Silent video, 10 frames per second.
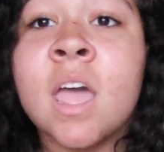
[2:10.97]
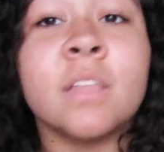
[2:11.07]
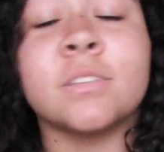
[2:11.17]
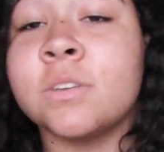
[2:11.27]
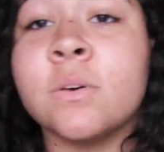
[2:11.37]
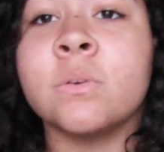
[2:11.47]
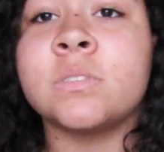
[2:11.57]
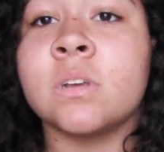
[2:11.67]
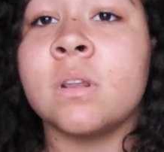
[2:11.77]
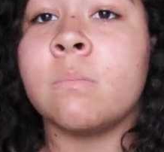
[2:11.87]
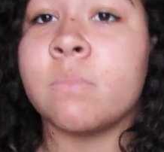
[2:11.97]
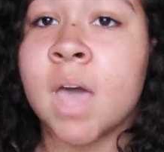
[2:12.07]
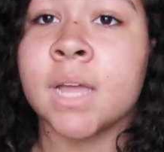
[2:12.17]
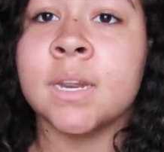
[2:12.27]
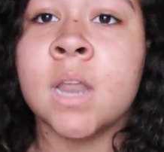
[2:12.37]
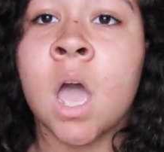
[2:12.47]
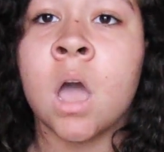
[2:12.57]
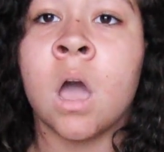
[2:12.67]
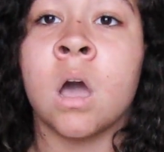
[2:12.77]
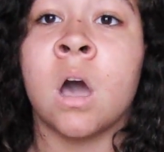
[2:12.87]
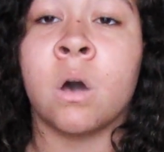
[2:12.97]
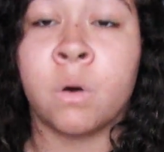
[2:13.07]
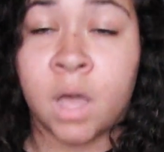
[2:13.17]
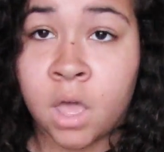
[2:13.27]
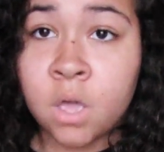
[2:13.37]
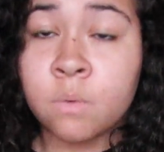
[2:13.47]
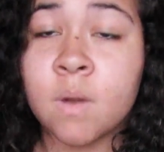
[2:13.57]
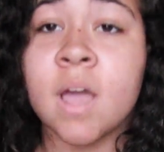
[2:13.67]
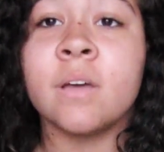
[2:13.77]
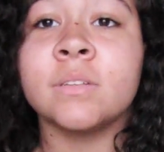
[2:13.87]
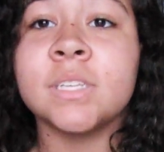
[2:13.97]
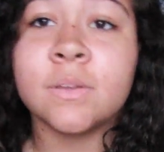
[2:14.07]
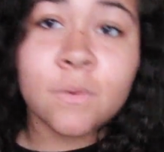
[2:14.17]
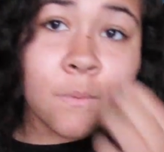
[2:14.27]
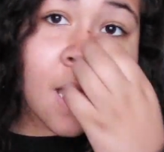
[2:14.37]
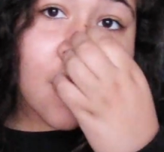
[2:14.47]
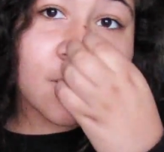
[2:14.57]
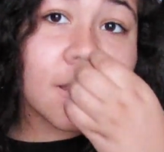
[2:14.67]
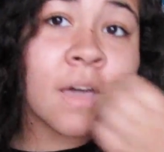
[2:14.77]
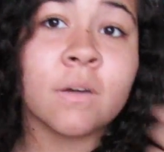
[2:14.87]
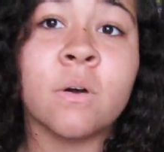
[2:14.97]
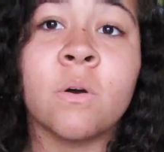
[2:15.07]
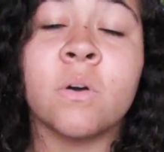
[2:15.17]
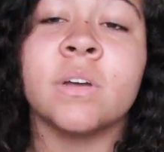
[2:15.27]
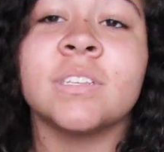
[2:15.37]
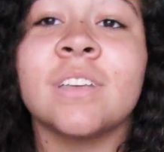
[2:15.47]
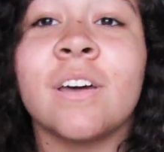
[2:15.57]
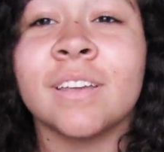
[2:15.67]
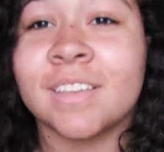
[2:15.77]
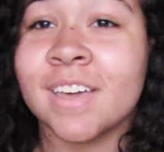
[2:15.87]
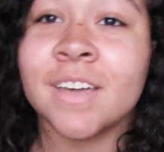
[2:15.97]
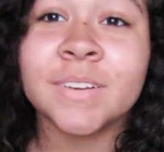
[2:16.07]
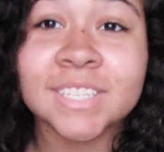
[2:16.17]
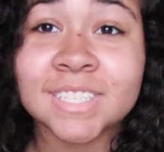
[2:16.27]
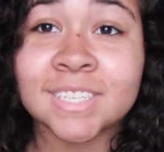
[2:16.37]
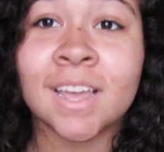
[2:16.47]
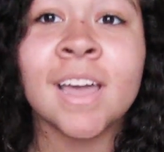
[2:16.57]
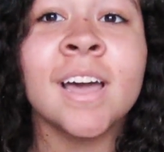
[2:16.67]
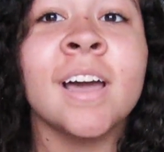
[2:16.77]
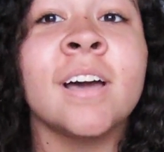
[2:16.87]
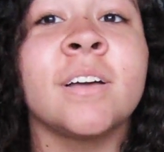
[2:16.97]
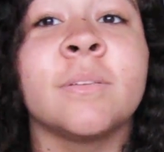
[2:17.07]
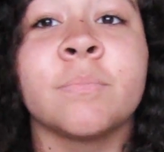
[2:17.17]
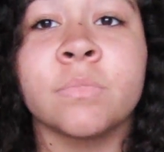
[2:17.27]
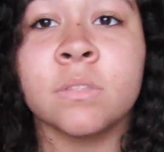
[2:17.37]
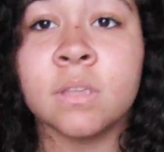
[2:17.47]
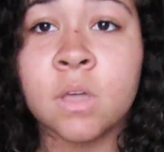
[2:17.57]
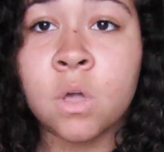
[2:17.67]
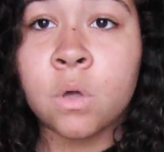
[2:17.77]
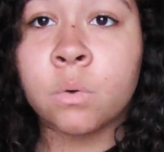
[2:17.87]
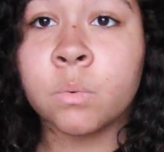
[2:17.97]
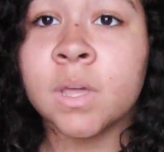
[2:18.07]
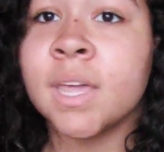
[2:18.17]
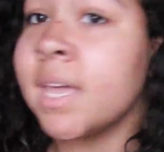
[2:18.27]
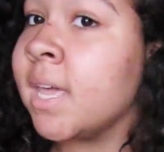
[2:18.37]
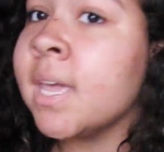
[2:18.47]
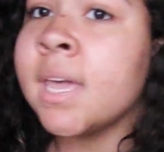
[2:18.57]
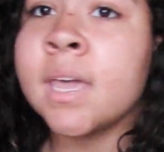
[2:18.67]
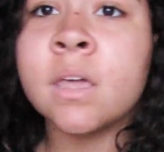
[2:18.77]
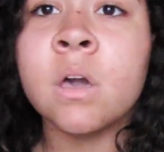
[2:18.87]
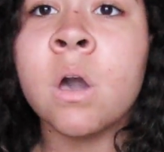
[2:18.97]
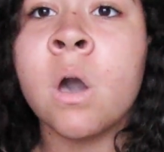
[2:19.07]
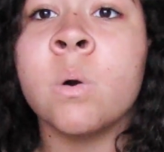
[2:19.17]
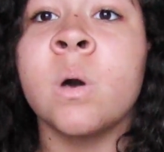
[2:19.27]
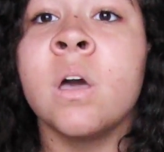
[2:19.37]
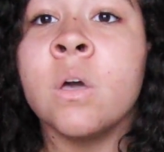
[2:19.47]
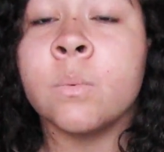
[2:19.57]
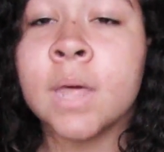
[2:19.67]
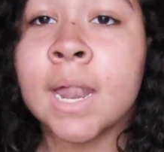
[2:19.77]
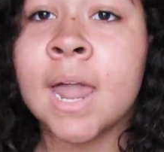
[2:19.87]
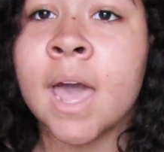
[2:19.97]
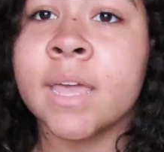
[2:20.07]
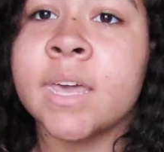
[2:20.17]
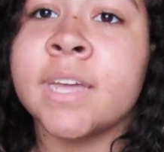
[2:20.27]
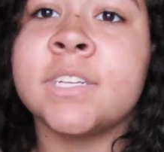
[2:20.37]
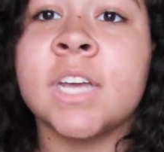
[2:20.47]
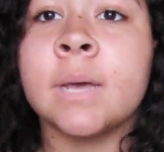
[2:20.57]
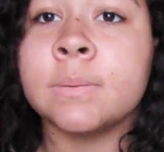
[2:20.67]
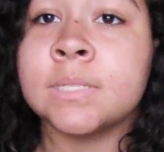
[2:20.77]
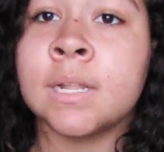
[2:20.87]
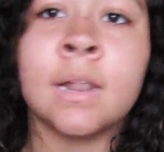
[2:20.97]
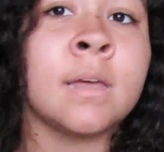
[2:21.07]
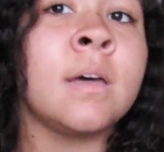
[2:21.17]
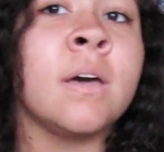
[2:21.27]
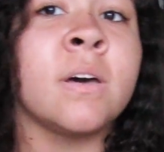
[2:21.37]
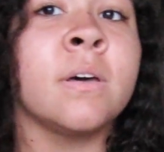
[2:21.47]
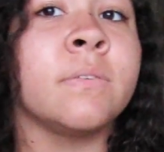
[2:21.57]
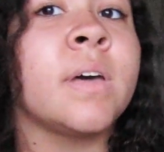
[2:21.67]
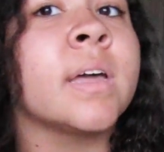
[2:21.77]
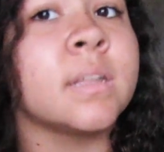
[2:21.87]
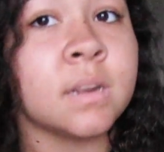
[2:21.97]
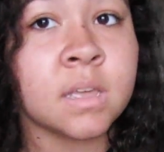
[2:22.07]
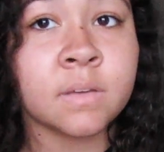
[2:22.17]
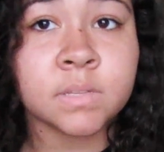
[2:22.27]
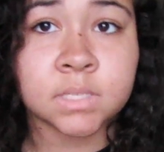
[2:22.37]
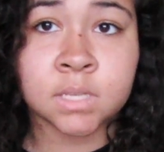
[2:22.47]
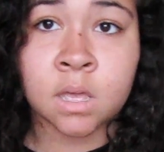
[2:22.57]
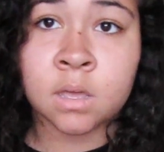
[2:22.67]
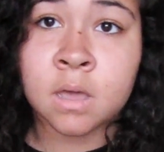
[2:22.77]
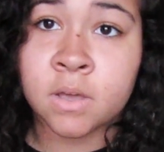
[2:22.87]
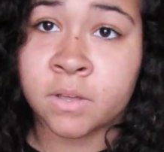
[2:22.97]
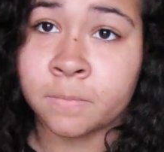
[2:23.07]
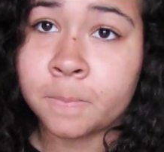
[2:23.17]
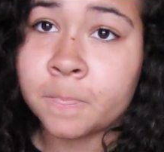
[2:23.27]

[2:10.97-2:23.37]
There's no turning back now. Round and round like a horse on a carousel. We go. Will I catch up to love? I can never tell.